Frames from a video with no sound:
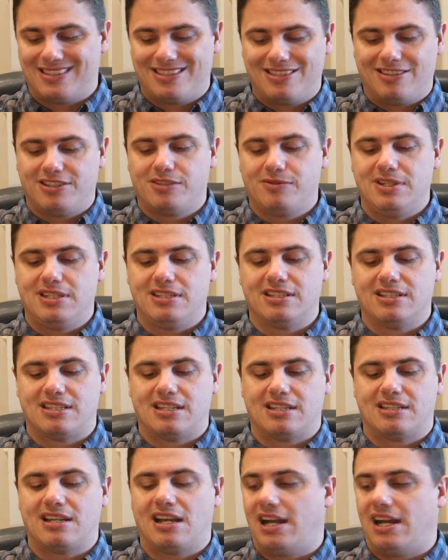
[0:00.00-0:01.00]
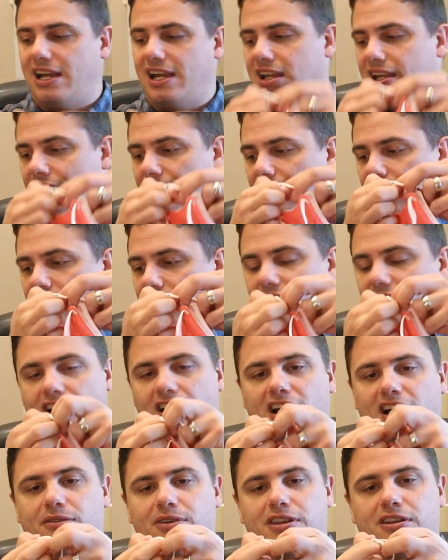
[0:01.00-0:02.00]
it's also easy just to tie a
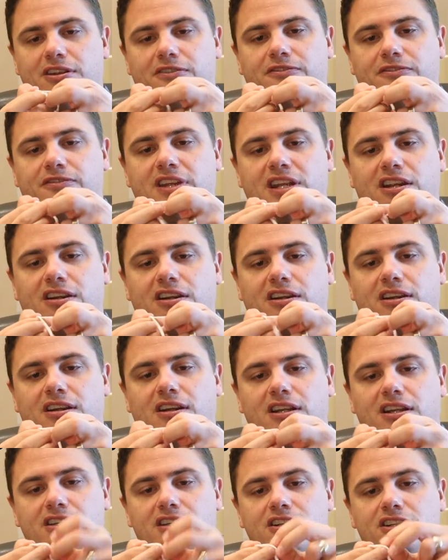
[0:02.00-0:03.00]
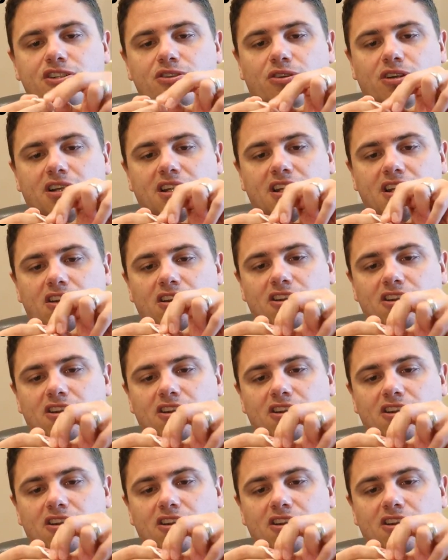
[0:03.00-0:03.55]
knot with your finger to shorten it.